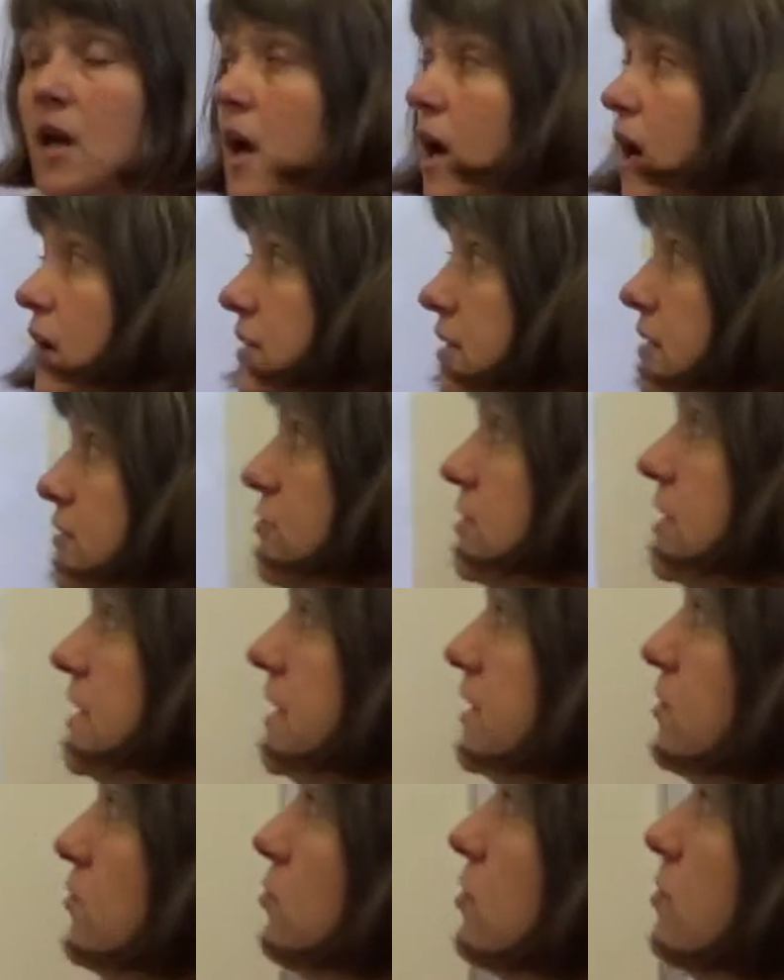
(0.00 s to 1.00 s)
Another
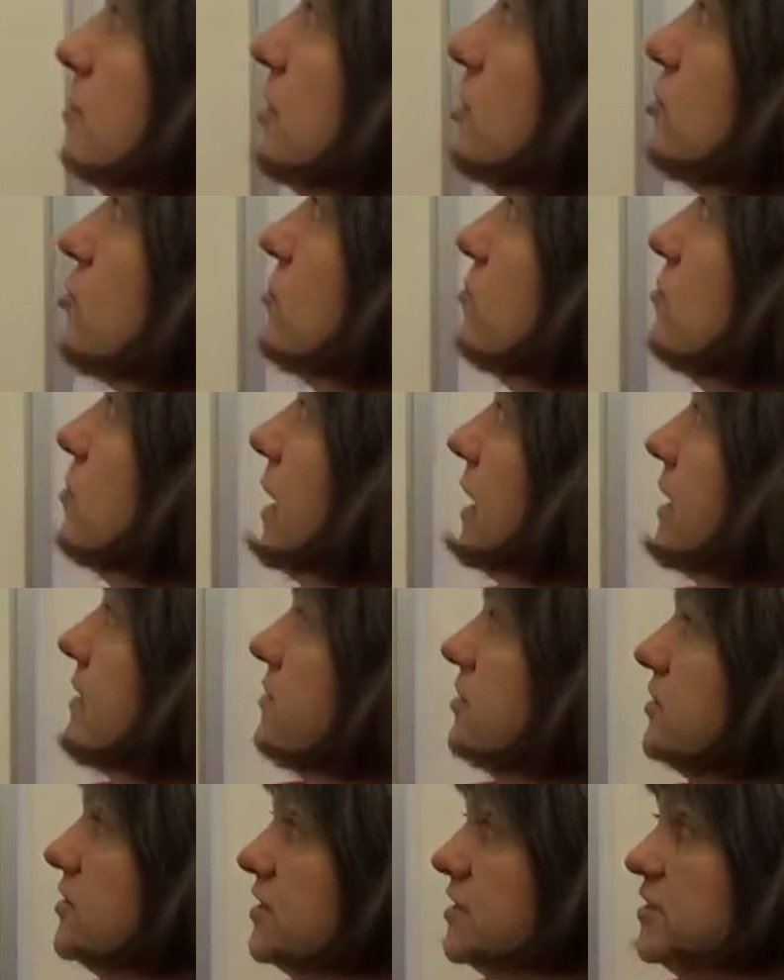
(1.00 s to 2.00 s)
illegal commercial
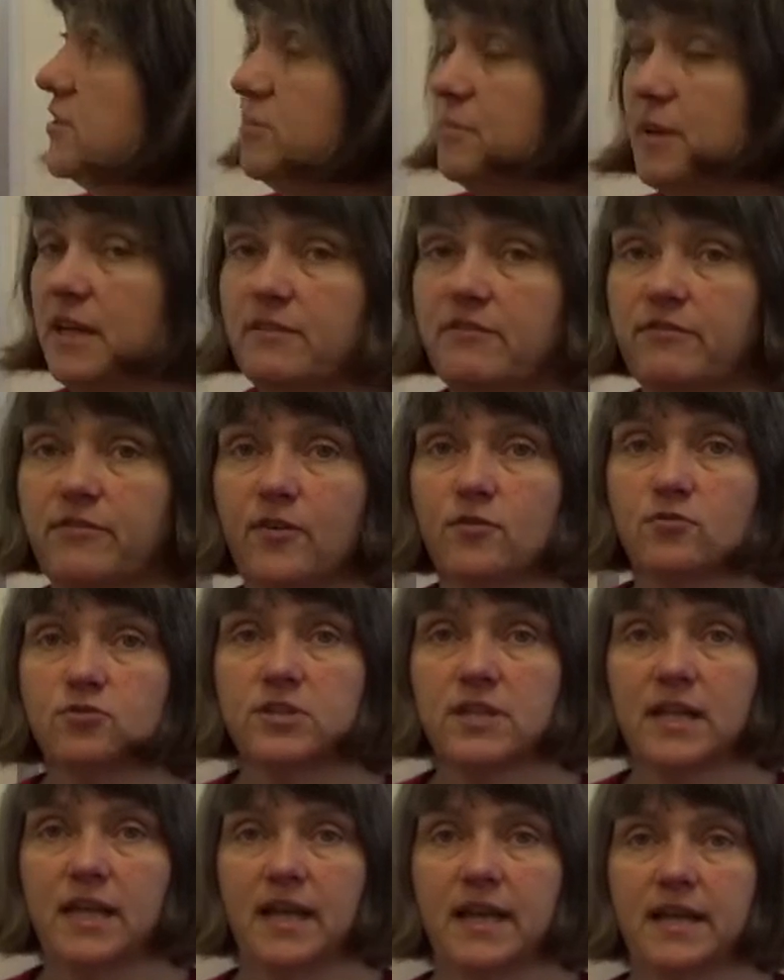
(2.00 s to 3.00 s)
practice is to make
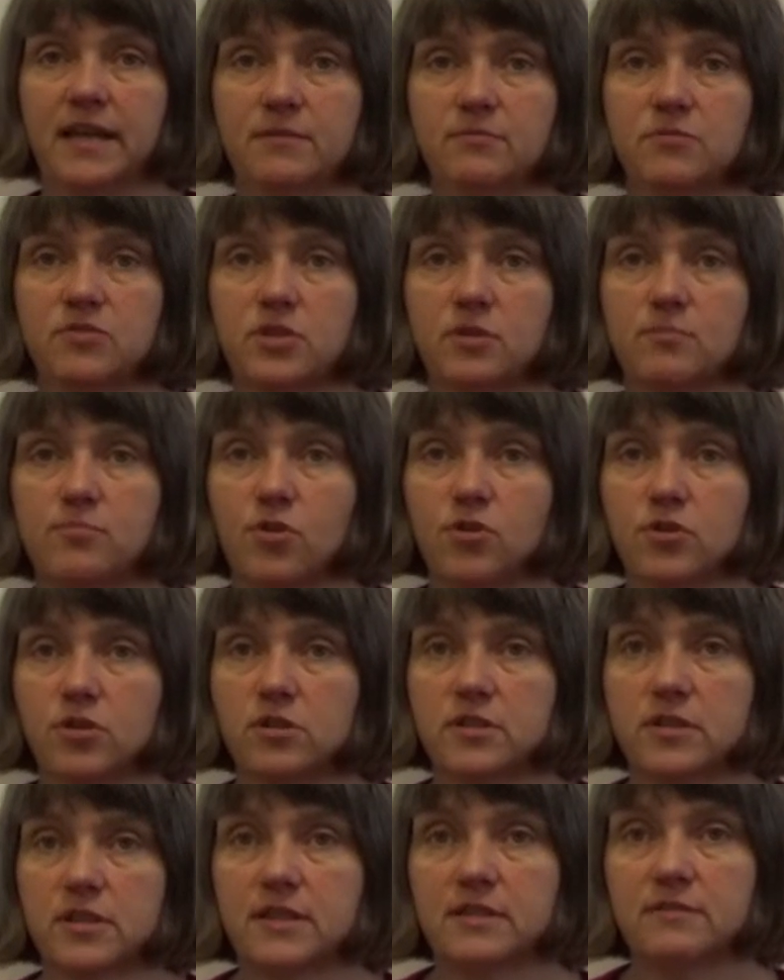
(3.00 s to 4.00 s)
false claims that a
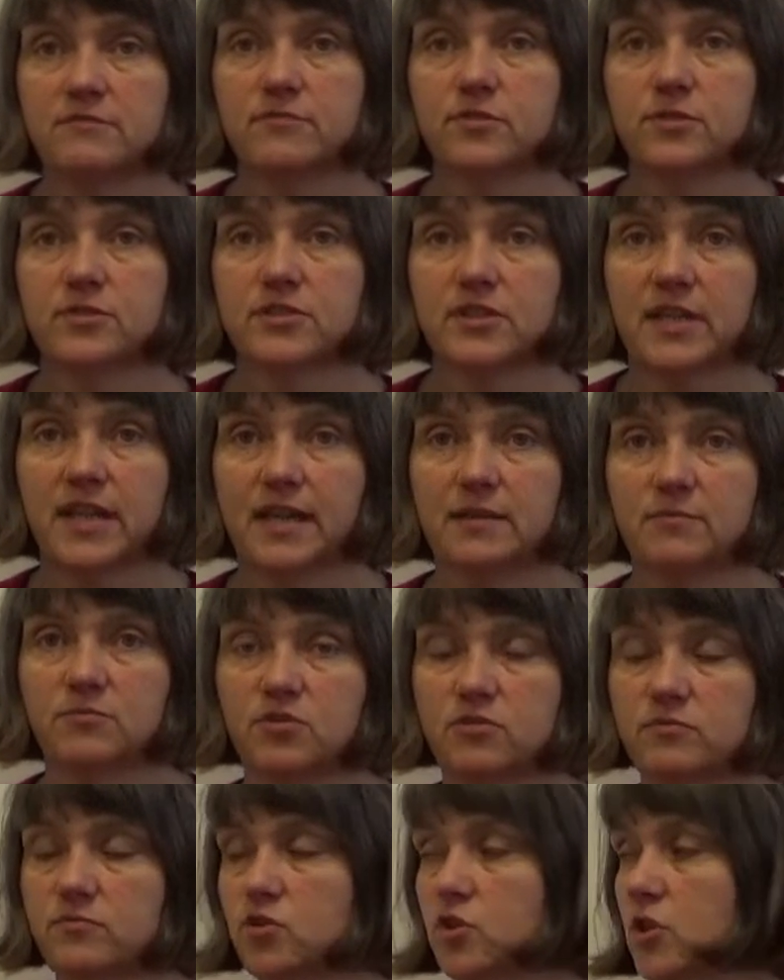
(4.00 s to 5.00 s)
product can influence
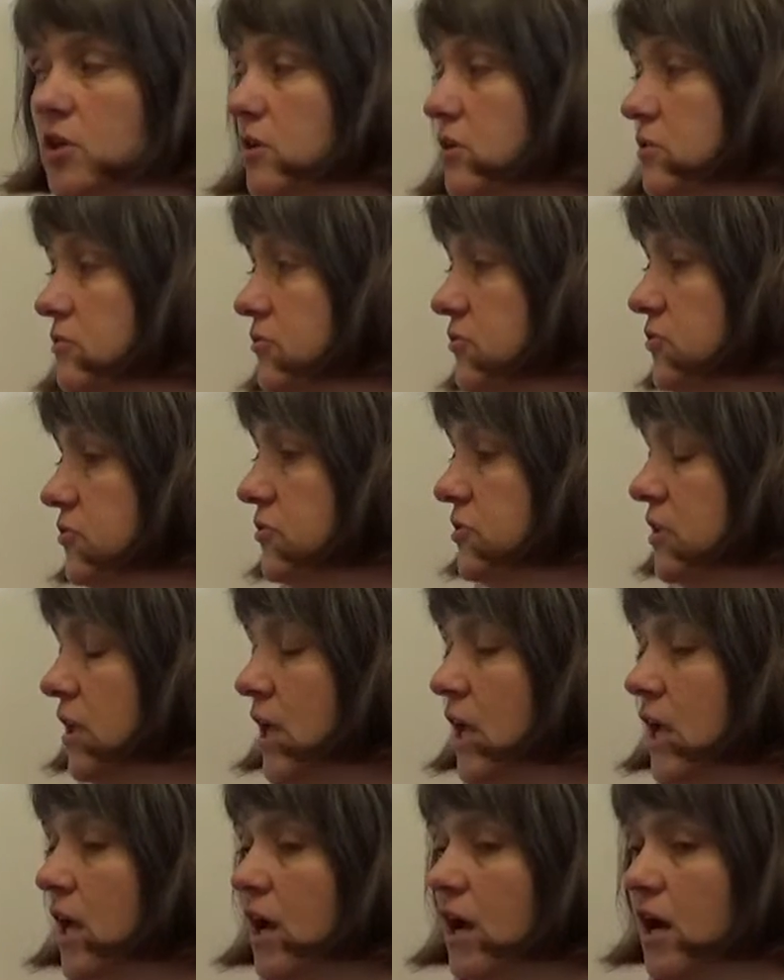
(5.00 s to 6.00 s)
games of chance.
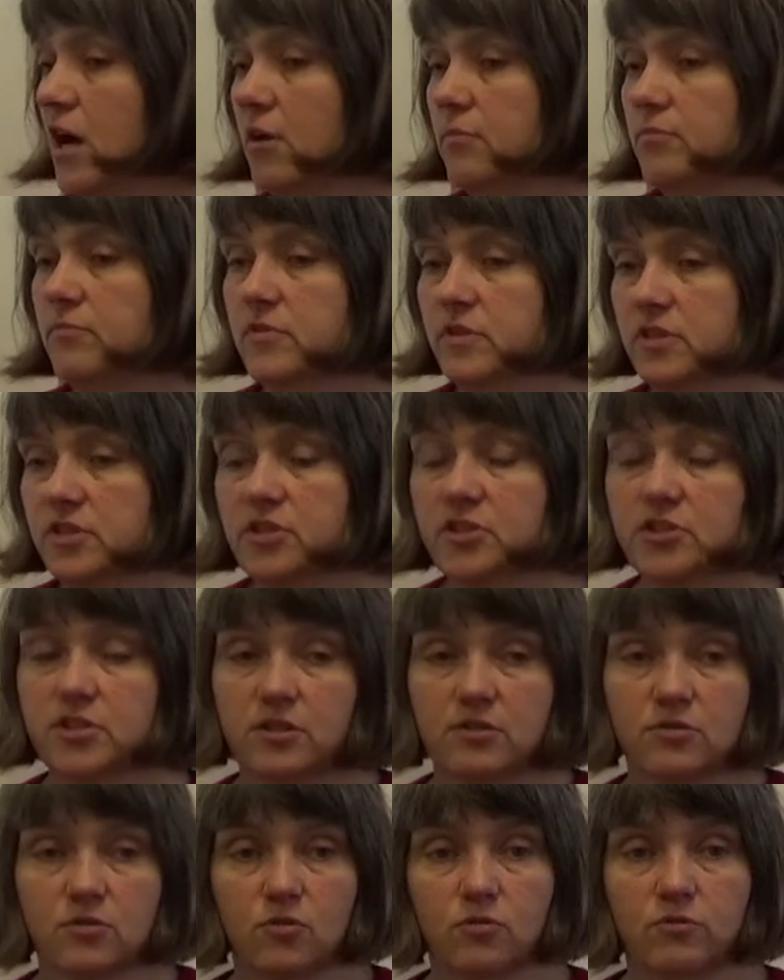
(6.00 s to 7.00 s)
This is
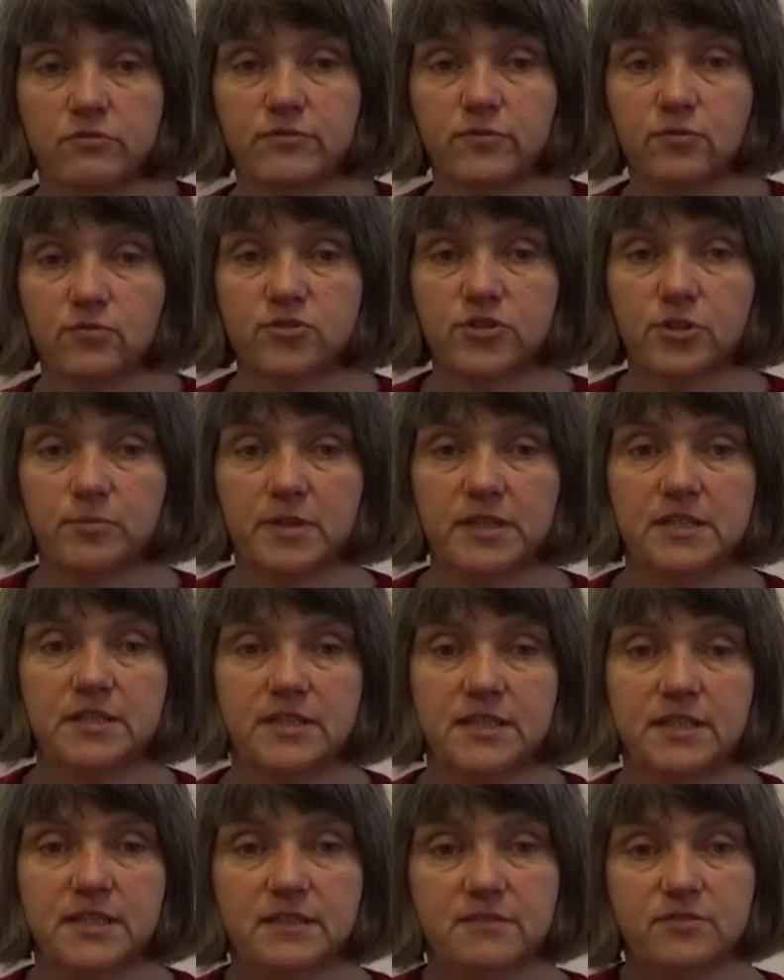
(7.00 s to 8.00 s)
unlawful. So
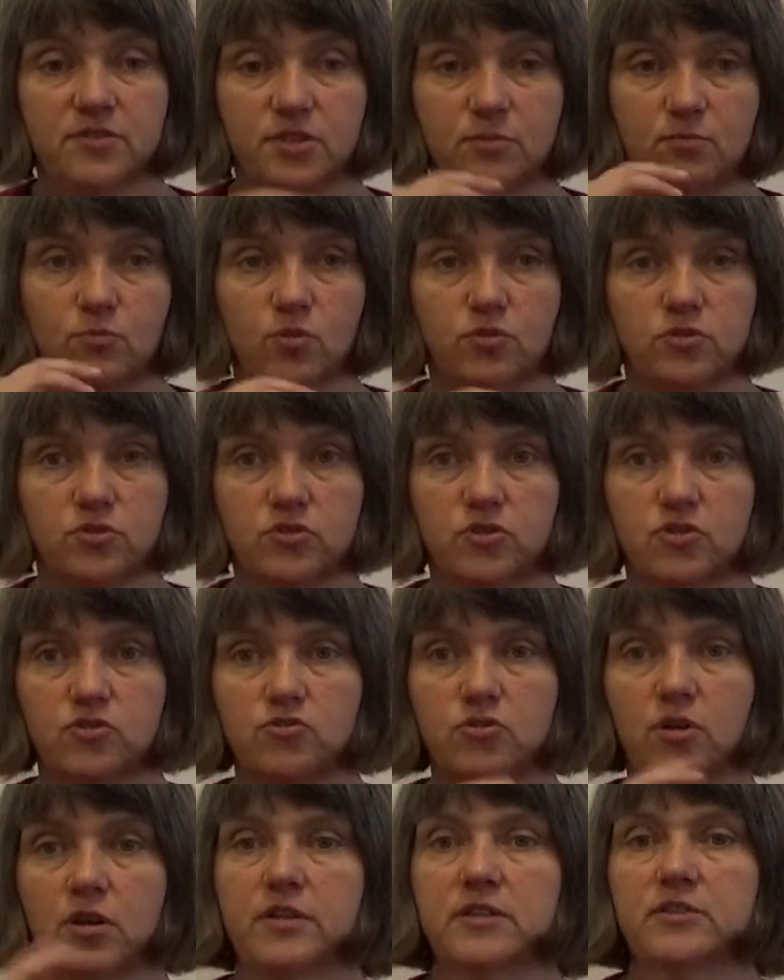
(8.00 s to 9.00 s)
basically, if someone's
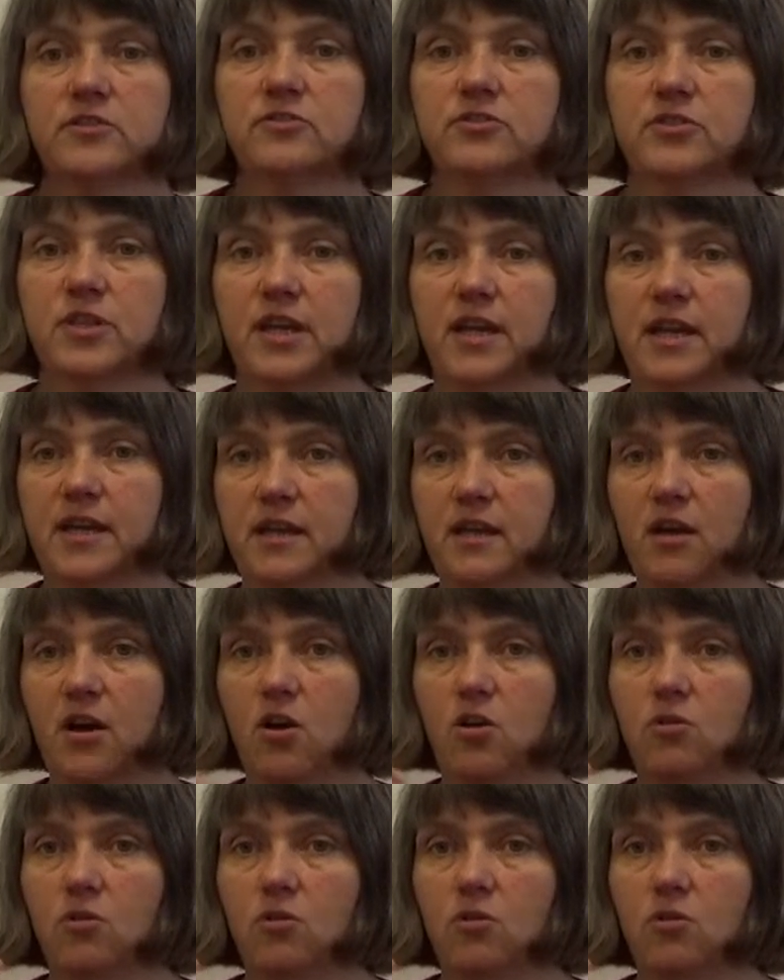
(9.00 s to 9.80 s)
trying to say,